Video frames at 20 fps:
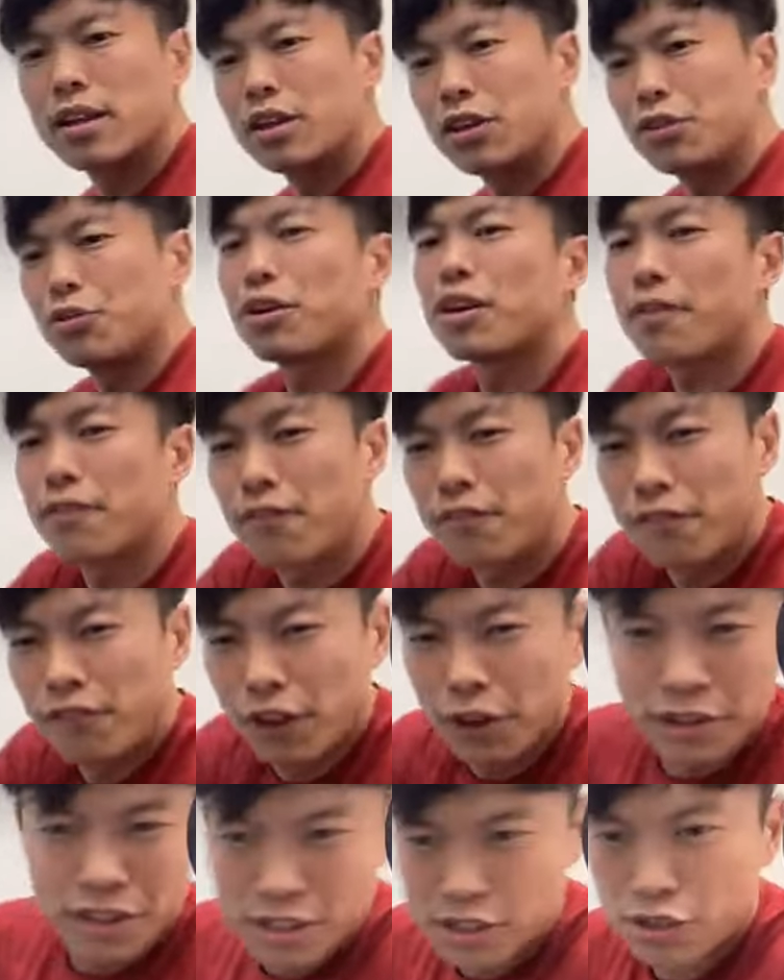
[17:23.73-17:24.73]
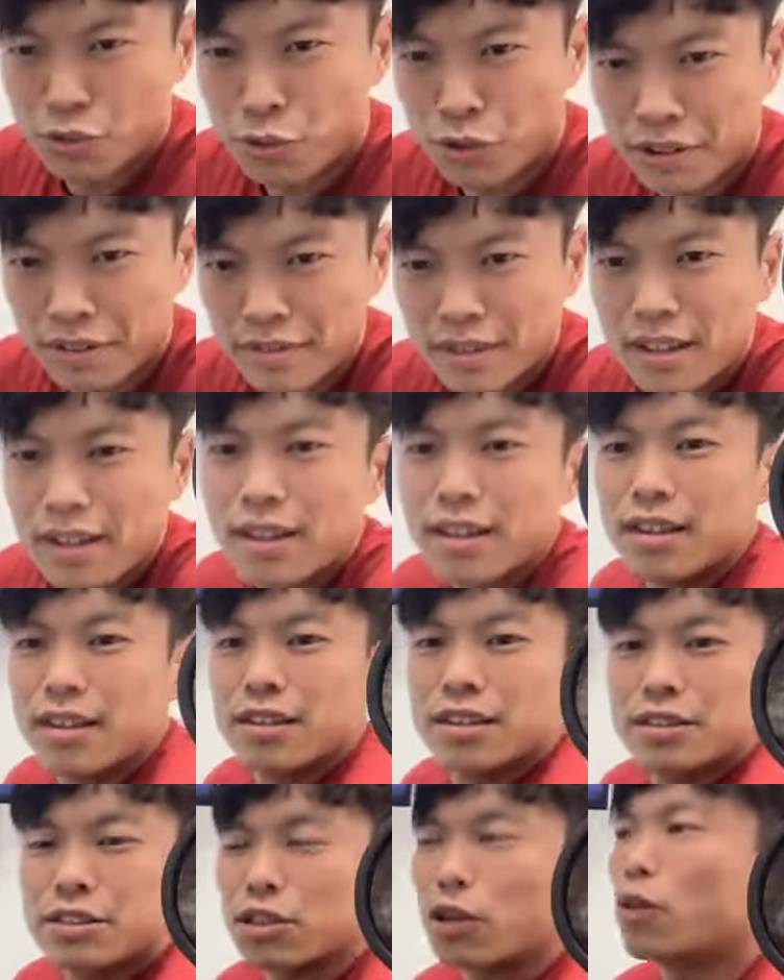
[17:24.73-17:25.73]
you can fill the store.
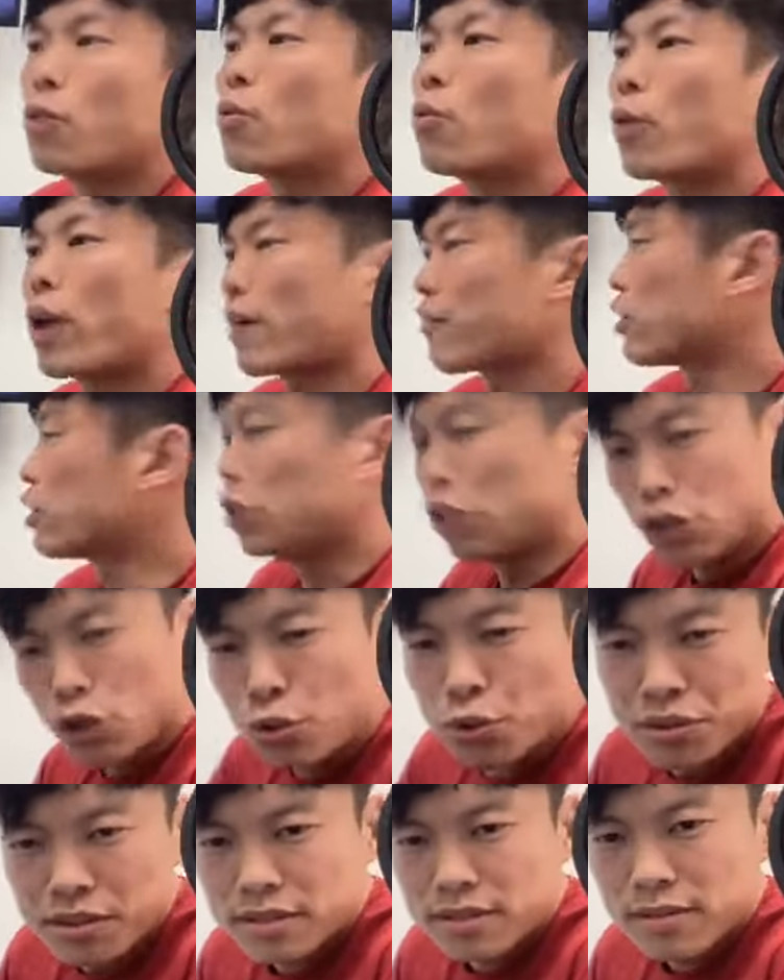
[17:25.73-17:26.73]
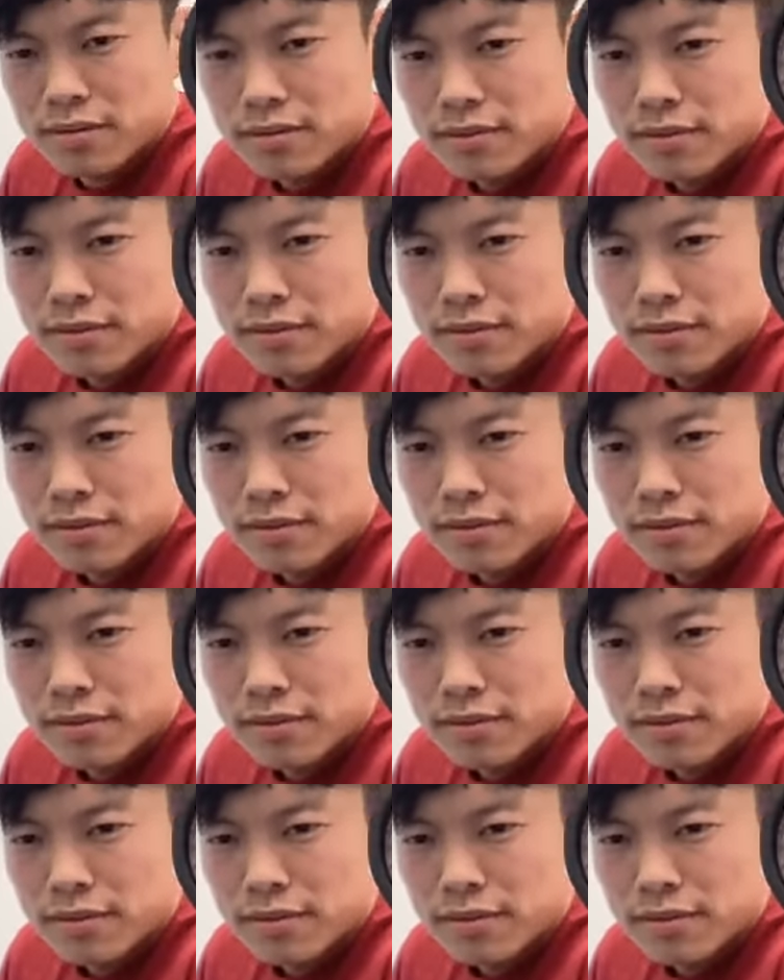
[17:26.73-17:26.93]
So we have to use.